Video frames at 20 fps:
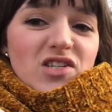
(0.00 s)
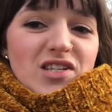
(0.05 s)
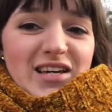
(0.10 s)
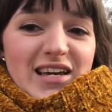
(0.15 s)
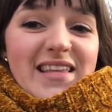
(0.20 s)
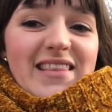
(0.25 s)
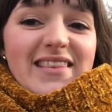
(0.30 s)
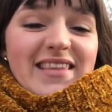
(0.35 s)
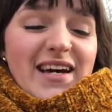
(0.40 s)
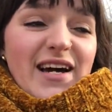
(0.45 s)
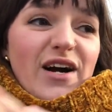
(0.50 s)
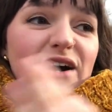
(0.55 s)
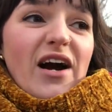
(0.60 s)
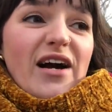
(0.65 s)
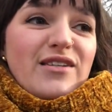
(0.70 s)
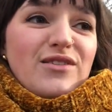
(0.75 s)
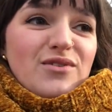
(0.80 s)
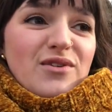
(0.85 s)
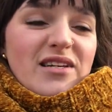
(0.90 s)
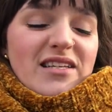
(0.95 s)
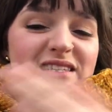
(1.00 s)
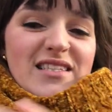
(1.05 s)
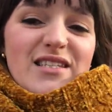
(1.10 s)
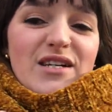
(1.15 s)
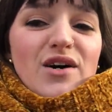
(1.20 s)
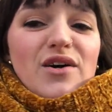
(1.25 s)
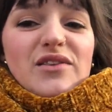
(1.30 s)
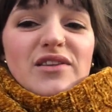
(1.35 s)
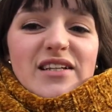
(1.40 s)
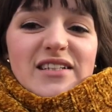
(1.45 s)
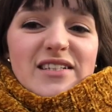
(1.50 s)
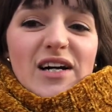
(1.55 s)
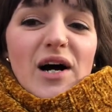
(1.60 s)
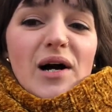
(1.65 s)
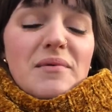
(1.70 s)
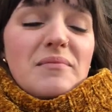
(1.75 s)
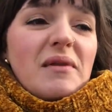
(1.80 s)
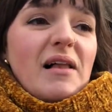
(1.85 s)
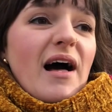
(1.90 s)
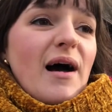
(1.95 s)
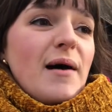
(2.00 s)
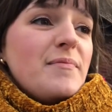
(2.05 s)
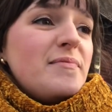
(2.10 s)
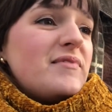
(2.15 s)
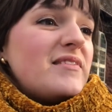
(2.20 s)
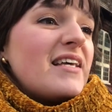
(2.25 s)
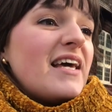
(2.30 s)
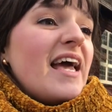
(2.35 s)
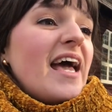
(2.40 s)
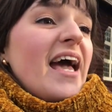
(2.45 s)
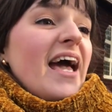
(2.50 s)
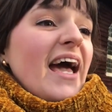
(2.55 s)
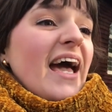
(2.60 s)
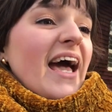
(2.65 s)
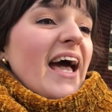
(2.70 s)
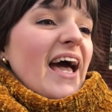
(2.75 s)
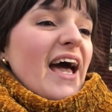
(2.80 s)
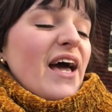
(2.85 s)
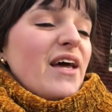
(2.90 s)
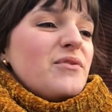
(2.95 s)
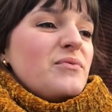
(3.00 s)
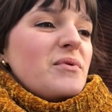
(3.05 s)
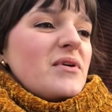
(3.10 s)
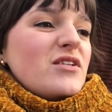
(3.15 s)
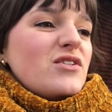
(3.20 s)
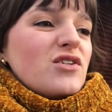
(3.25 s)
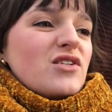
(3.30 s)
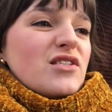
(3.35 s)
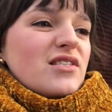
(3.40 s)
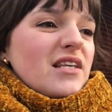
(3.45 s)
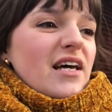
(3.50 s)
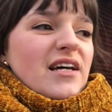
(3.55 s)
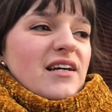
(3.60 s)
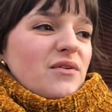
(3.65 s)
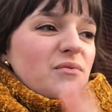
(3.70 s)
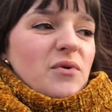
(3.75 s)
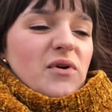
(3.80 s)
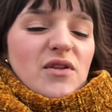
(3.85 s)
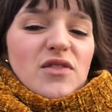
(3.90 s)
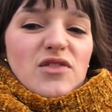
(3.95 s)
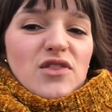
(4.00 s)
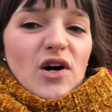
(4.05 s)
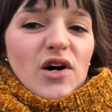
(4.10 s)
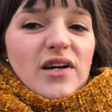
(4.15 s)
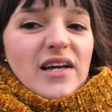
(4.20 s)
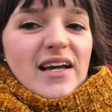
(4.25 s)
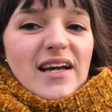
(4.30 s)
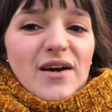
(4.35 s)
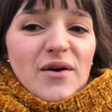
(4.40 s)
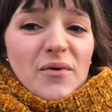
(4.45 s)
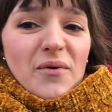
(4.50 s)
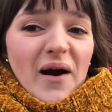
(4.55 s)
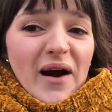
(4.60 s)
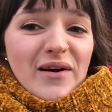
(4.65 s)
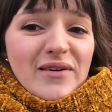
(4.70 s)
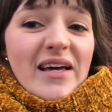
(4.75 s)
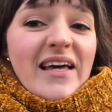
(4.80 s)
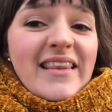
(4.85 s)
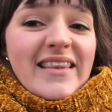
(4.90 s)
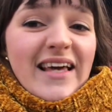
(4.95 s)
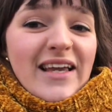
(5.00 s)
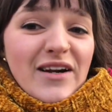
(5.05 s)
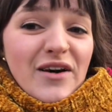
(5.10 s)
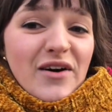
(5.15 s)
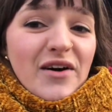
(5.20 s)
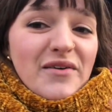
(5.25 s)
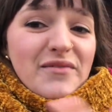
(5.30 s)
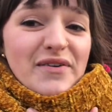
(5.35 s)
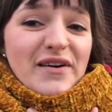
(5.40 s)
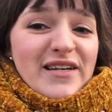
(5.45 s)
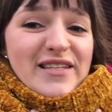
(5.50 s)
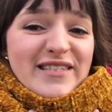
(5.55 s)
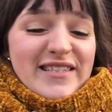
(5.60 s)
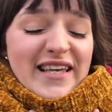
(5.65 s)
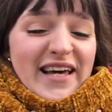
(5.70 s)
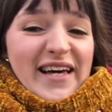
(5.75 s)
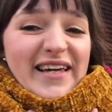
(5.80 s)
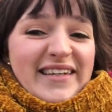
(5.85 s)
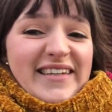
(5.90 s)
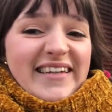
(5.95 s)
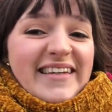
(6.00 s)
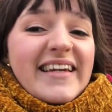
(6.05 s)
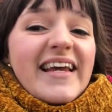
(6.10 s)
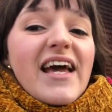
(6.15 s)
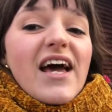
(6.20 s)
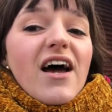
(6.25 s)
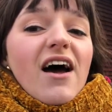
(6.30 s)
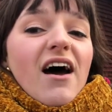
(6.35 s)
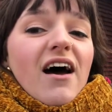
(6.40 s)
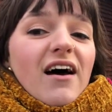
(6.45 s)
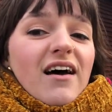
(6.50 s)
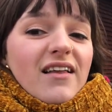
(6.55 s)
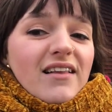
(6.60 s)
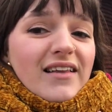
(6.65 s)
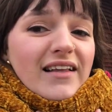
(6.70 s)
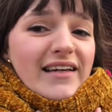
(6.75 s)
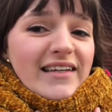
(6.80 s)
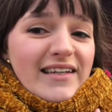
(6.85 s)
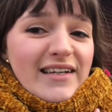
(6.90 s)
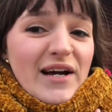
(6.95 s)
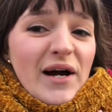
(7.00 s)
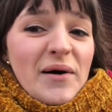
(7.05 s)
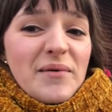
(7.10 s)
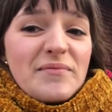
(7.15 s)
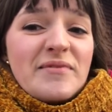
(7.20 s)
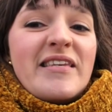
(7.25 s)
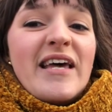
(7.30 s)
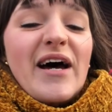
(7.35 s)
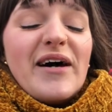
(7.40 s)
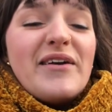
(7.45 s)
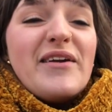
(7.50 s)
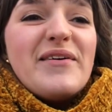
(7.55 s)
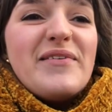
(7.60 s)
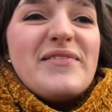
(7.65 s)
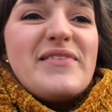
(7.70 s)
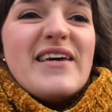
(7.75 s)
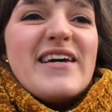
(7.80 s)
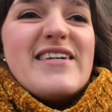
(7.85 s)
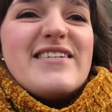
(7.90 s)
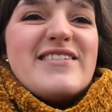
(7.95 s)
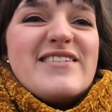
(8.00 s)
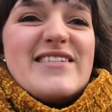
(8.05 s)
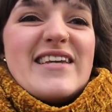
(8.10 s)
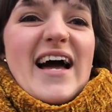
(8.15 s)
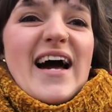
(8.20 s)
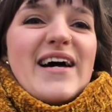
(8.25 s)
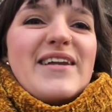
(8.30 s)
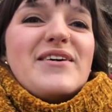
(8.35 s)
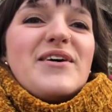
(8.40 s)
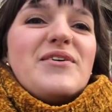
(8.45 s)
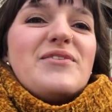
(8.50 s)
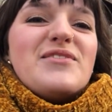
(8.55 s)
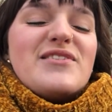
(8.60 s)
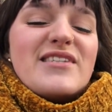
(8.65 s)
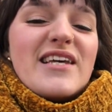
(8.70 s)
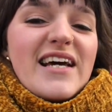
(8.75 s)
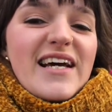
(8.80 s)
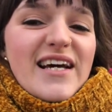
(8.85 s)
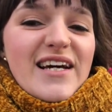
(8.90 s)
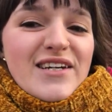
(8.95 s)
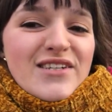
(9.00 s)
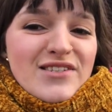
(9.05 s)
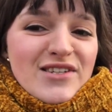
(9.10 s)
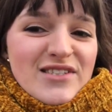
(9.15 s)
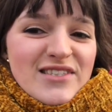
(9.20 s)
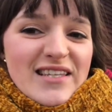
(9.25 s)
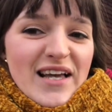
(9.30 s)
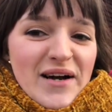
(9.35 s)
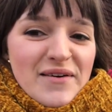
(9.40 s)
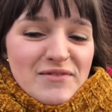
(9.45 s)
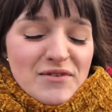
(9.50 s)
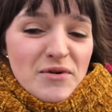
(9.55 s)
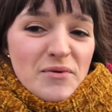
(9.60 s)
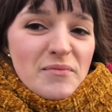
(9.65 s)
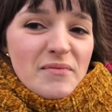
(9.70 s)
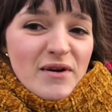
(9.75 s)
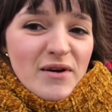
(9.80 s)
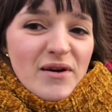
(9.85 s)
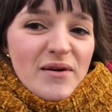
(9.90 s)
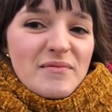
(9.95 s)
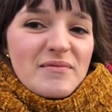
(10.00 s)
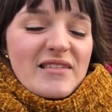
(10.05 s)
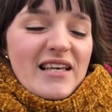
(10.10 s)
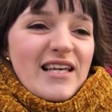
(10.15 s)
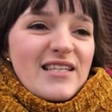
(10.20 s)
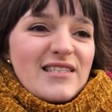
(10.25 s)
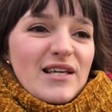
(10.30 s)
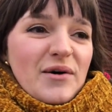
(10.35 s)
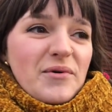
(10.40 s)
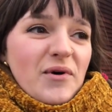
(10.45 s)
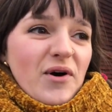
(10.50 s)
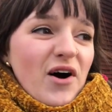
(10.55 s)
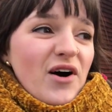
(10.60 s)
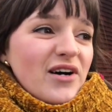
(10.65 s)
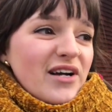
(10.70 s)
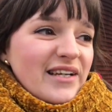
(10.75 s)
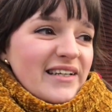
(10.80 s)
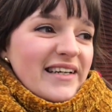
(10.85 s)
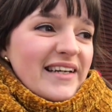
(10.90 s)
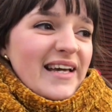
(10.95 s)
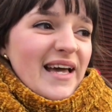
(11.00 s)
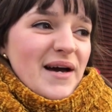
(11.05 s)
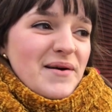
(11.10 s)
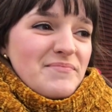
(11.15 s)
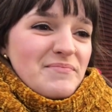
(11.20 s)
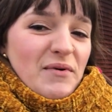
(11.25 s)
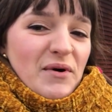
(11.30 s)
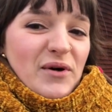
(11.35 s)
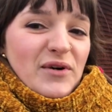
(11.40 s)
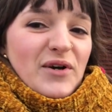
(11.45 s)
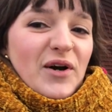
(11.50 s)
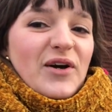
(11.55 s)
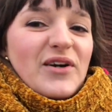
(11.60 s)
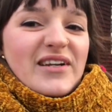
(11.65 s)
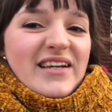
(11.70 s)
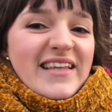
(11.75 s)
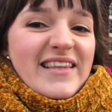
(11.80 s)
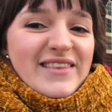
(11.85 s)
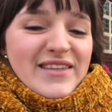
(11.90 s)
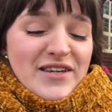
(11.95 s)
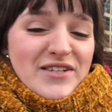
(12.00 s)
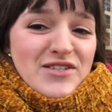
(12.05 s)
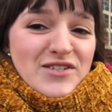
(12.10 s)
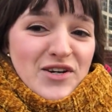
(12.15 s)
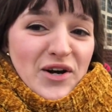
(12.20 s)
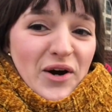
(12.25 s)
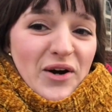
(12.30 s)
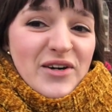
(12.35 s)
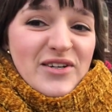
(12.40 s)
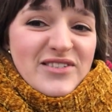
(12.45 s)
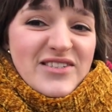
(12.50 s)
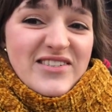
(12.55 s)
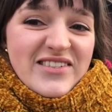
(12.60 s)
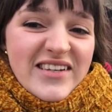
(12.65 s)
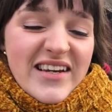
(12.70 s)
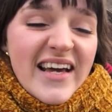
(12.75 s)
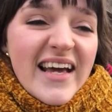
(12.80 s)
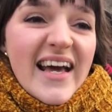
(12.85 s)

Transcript: in there, as you can see on the time lapse, and we just like were thugging around, and then all of a sudden a lady comes out of the shadows just after Miriam says that we're all gonna get murdered in the church.